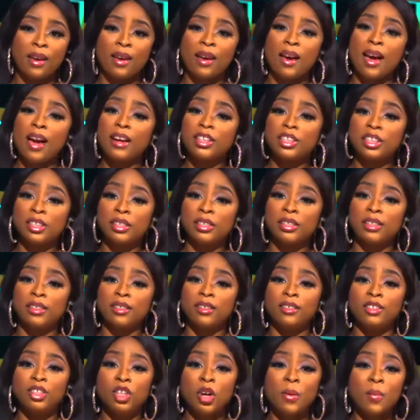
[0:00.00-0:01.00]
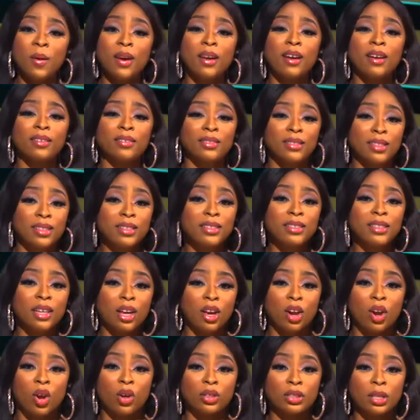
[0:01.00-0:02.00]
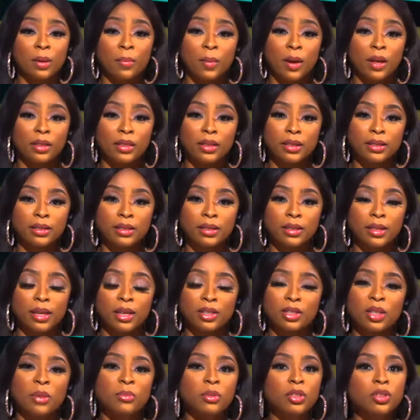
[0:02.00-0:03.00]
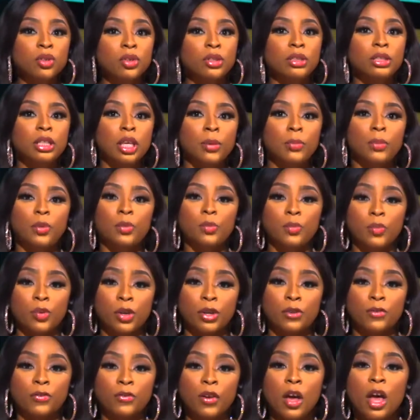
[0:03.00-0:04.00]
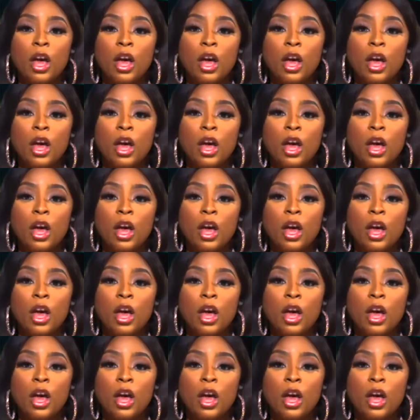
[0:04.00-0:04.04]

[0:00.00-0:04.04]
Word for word: Actually, Chioma did say a lot about this today, so I'm just going to keep it brief.